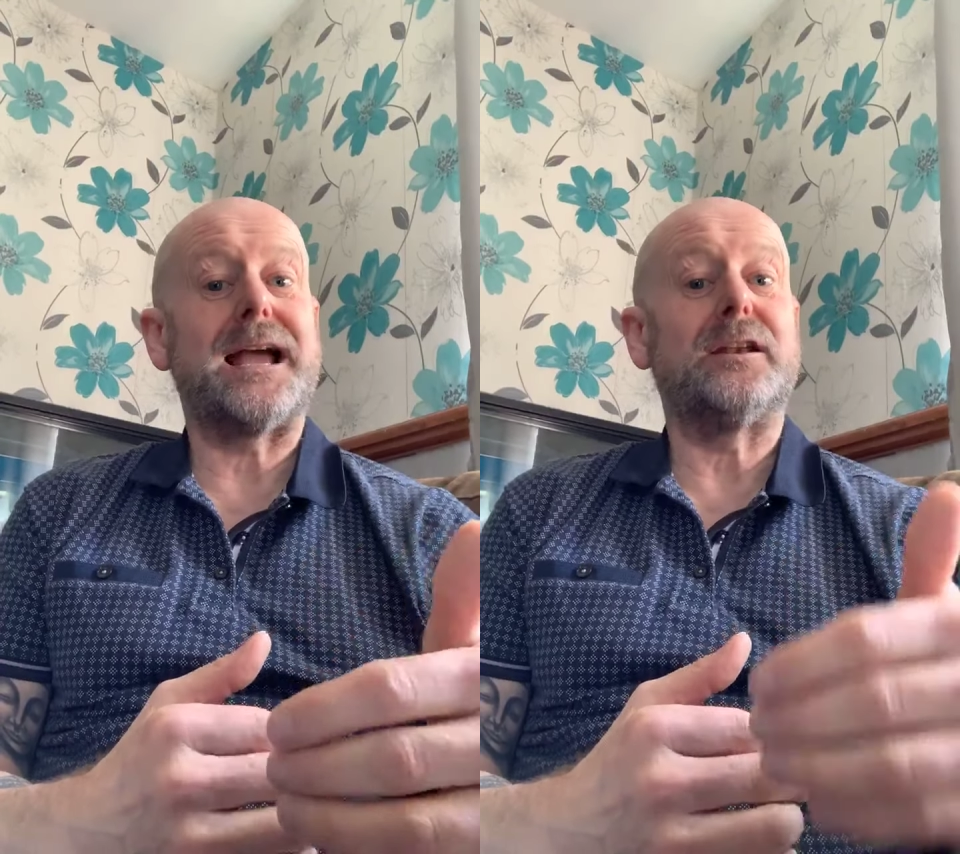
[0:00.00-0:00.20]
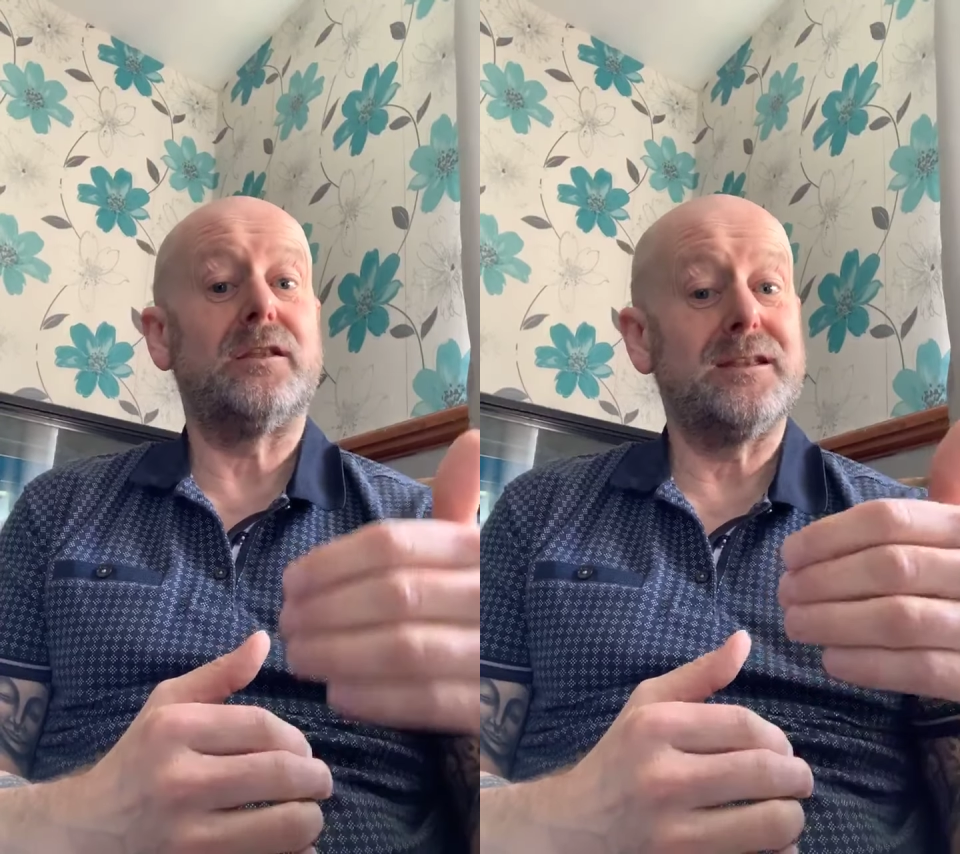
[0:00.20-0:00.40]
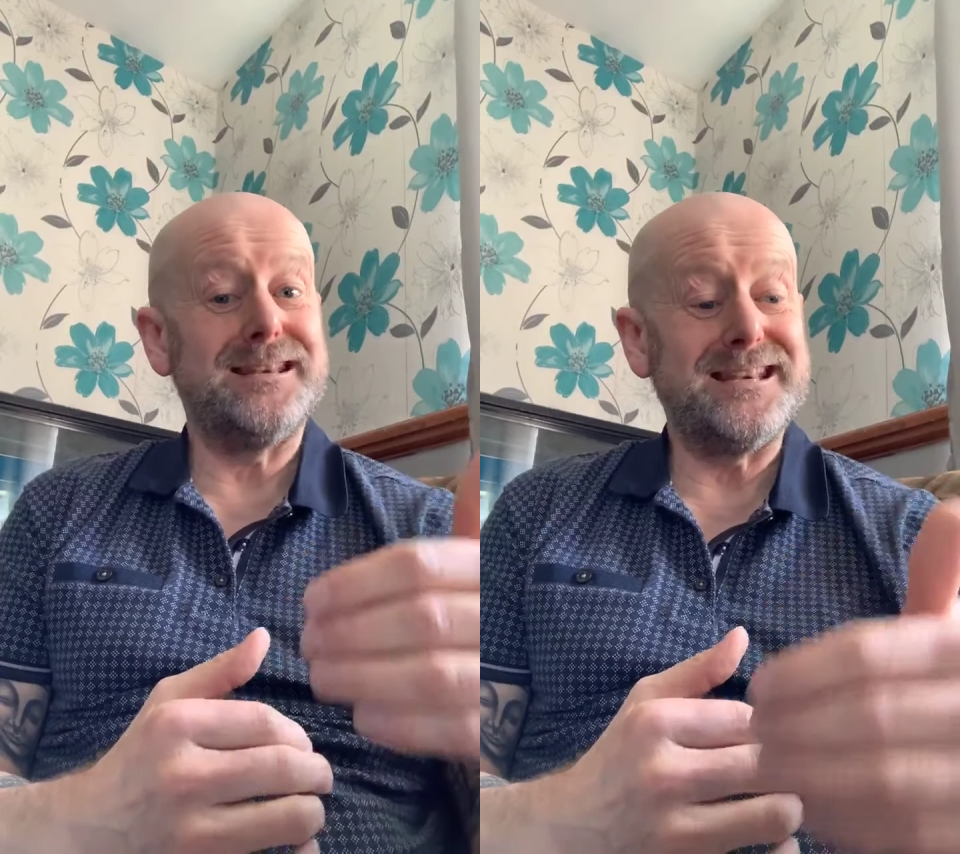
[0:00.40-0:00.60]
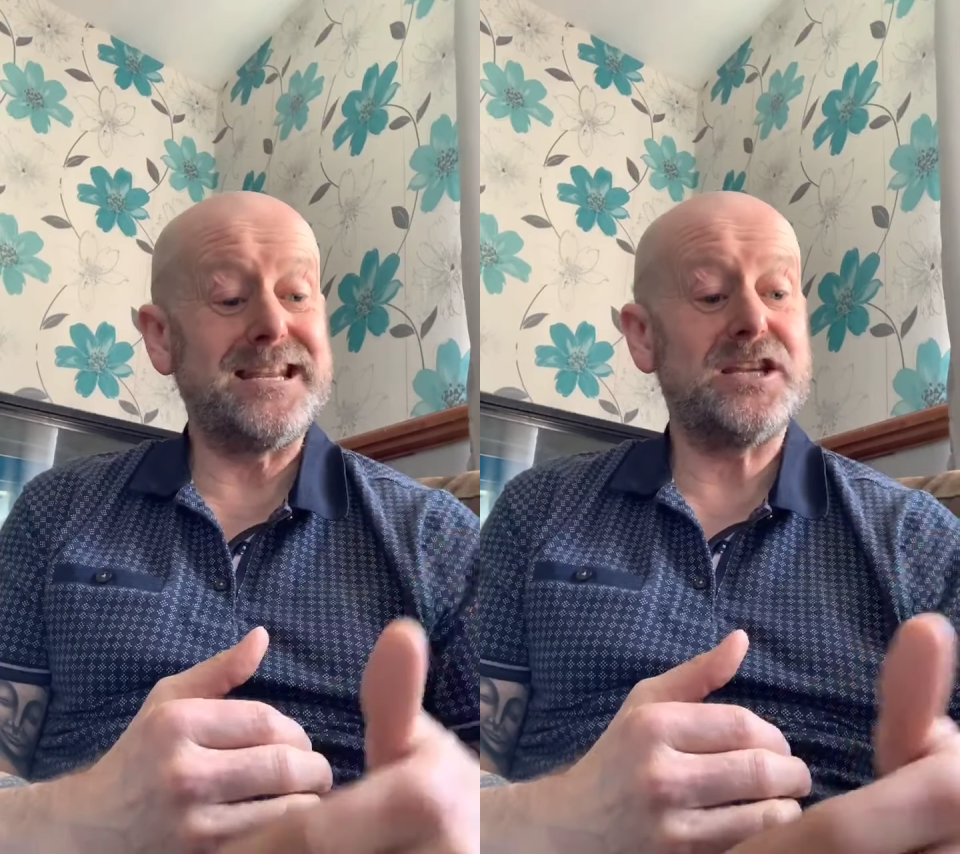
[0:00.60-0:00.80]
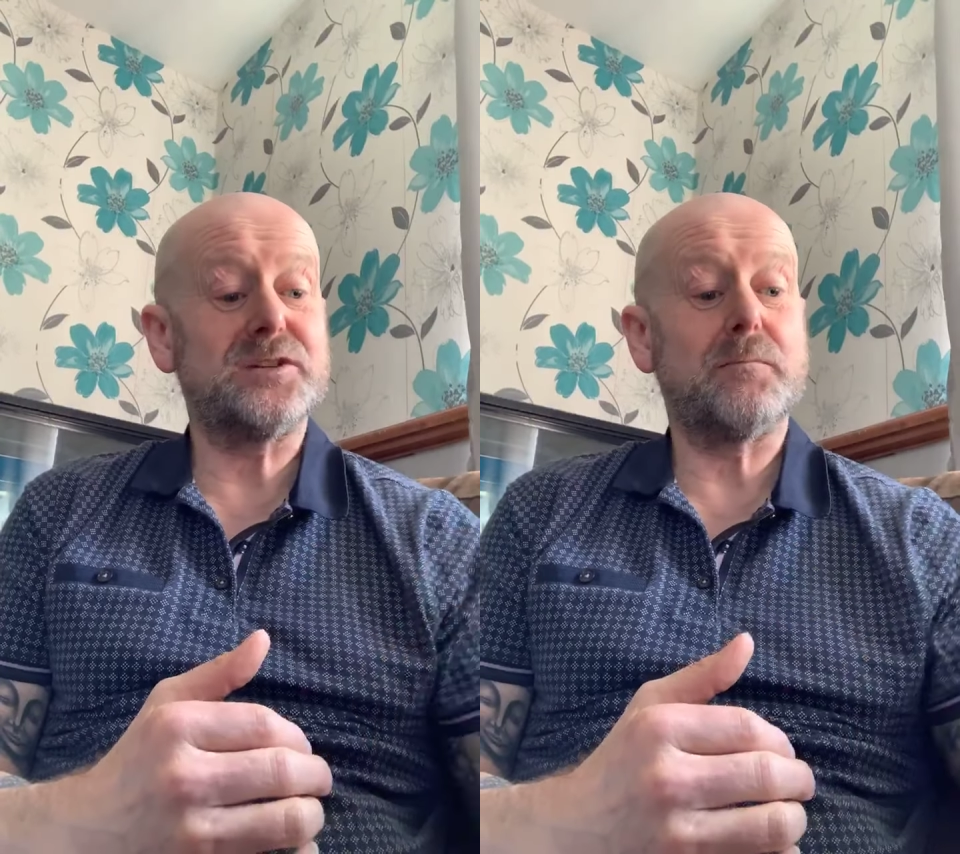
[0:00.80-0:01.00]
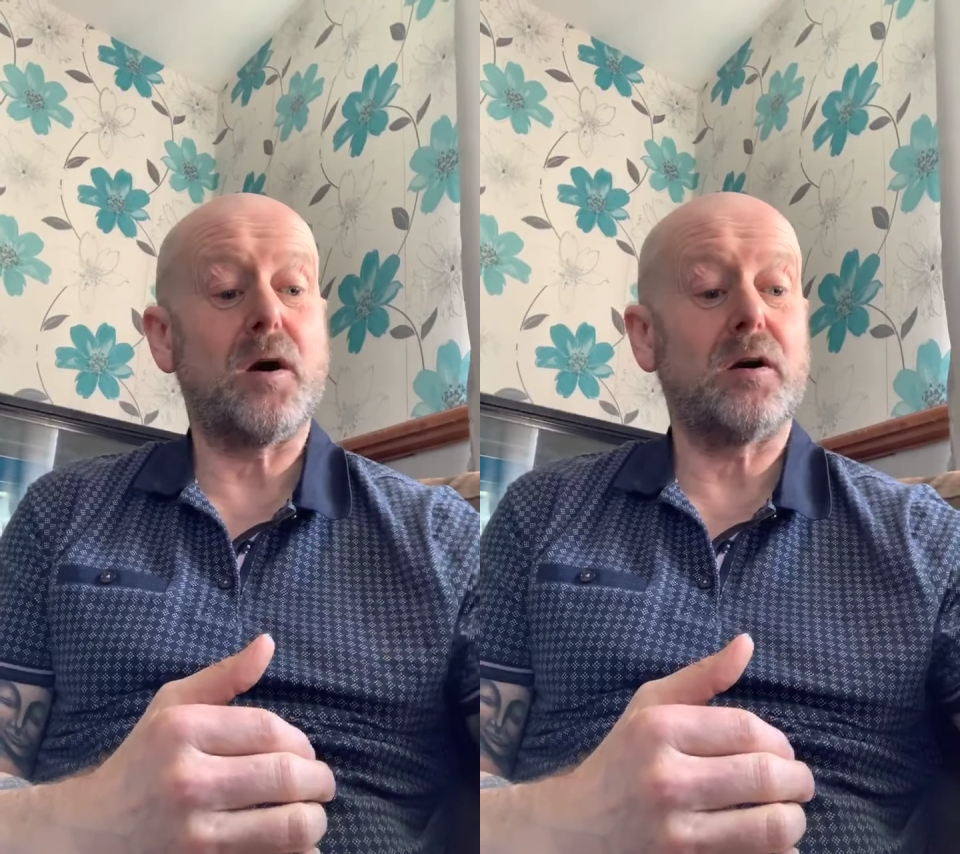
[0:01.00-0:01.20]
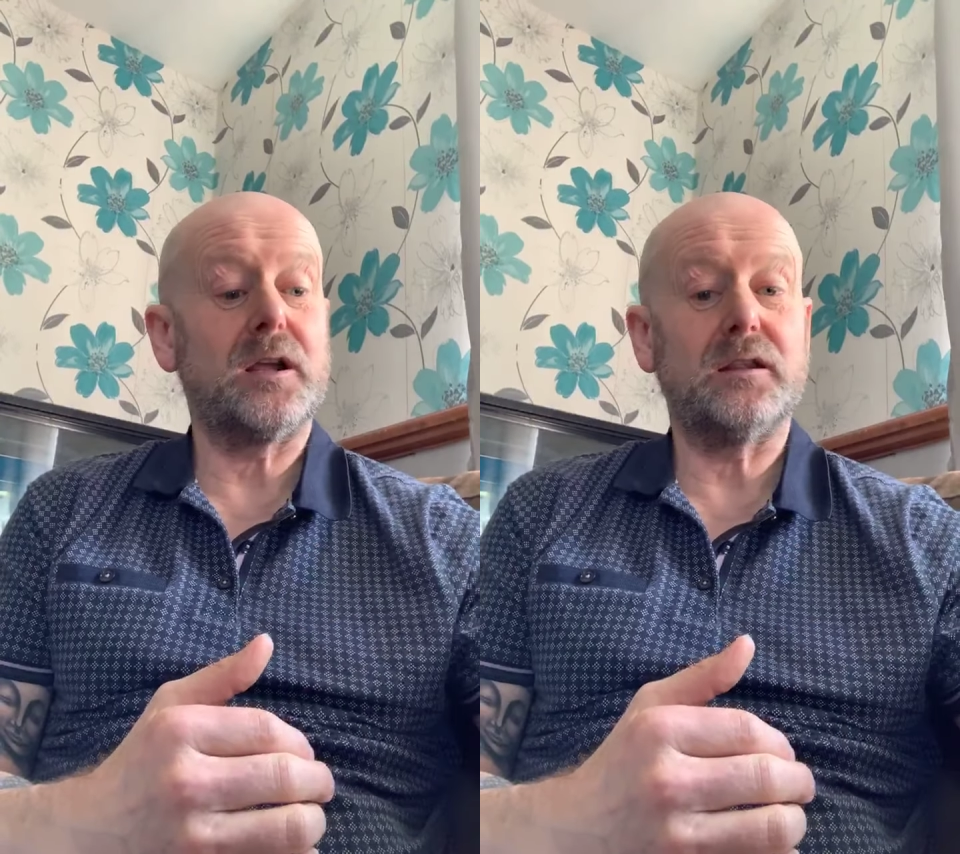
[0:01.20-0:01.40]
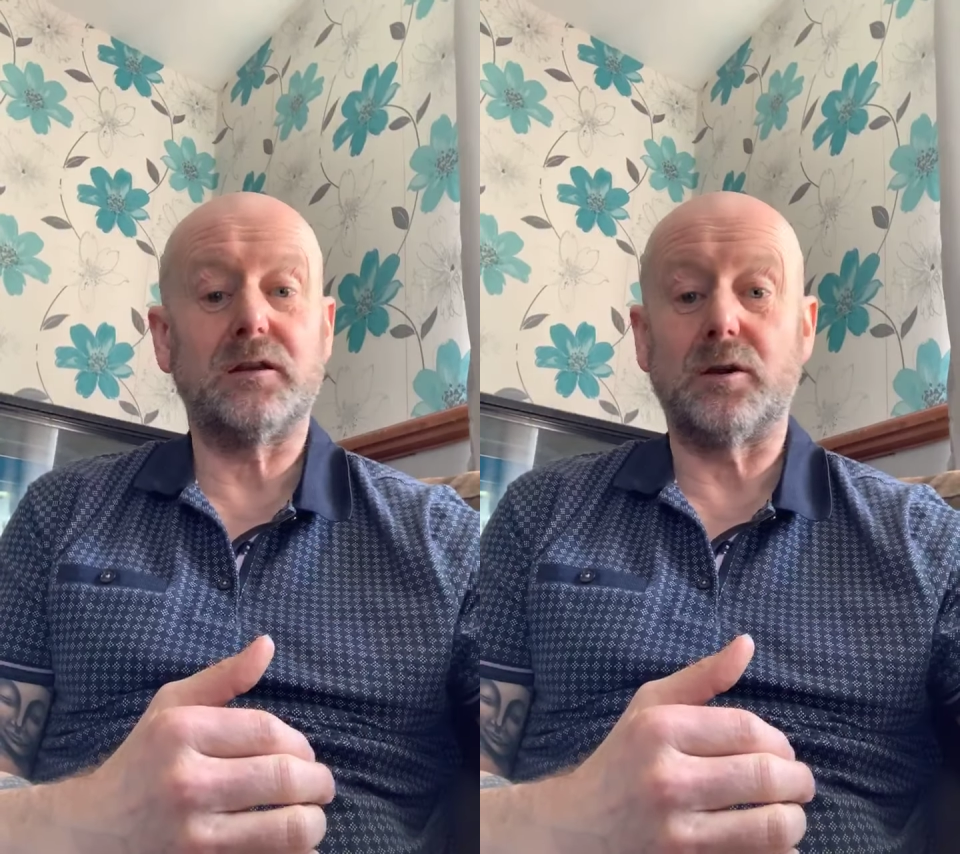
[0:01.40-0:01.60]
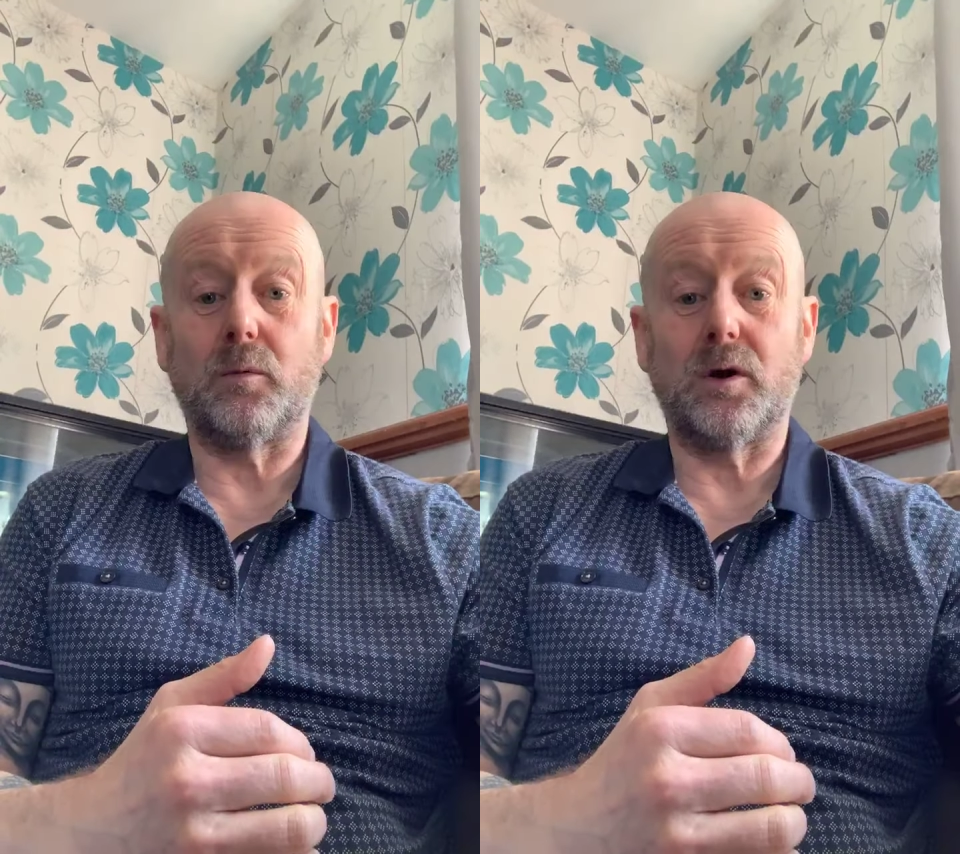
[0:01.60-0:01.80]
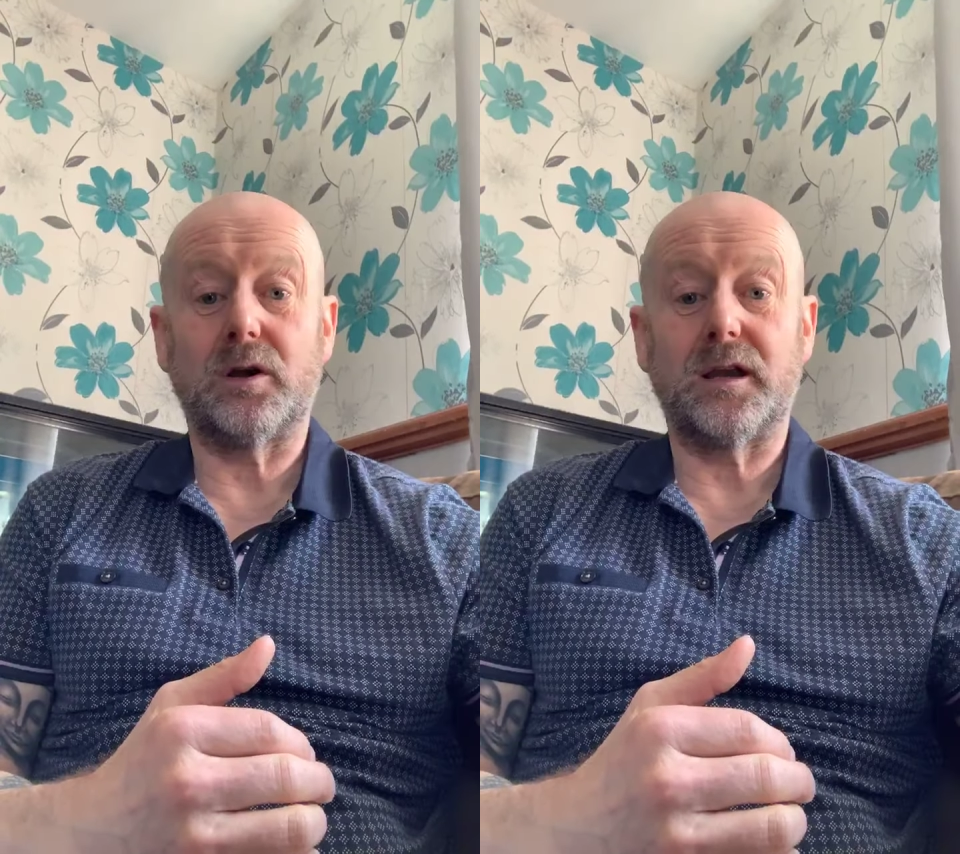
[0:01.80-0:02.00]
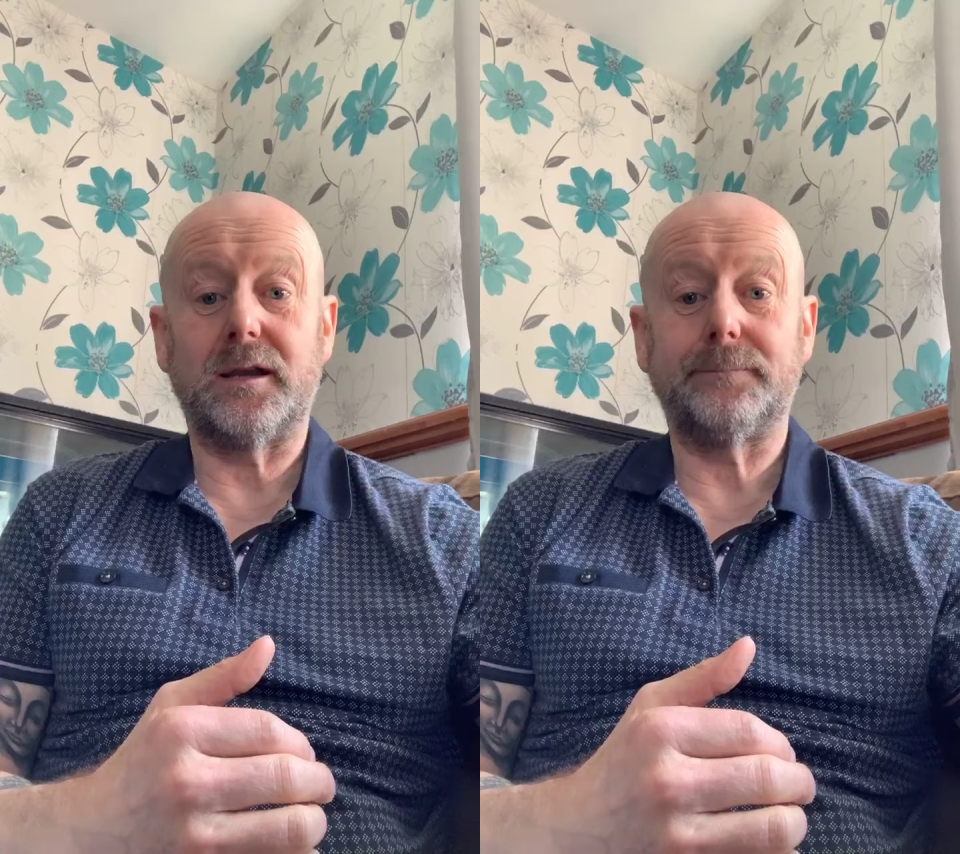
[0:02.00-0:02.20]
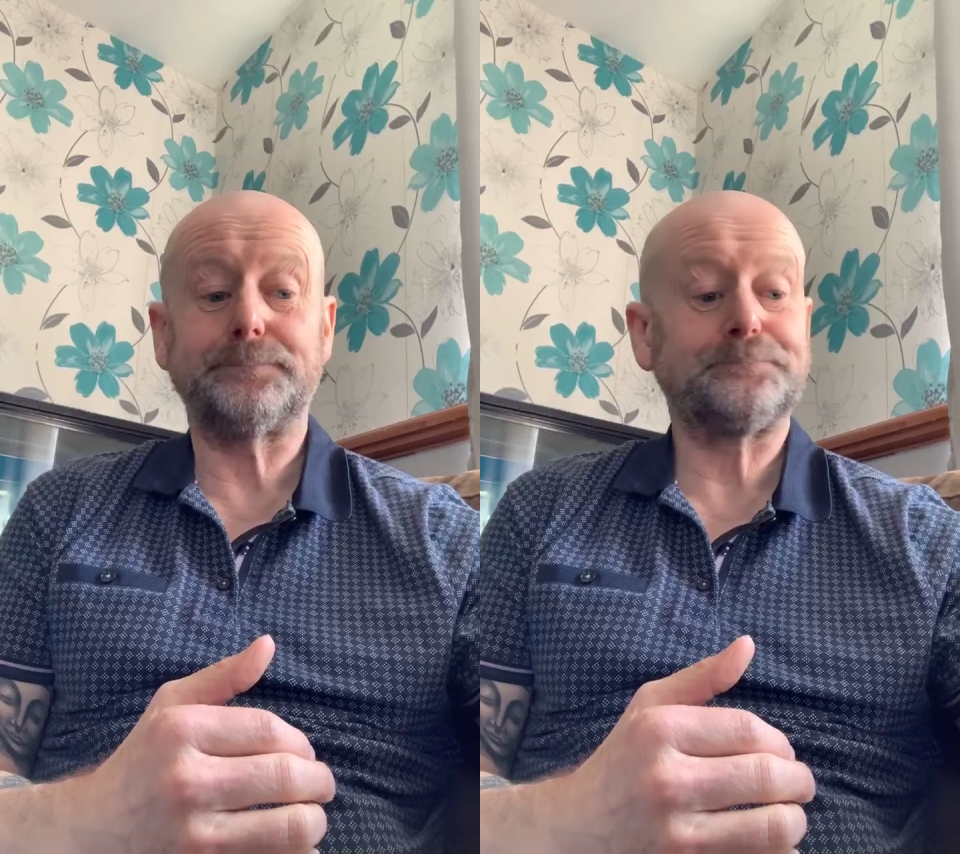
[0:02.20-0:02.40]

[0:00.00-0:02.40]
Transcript: and the niche market that you're working in,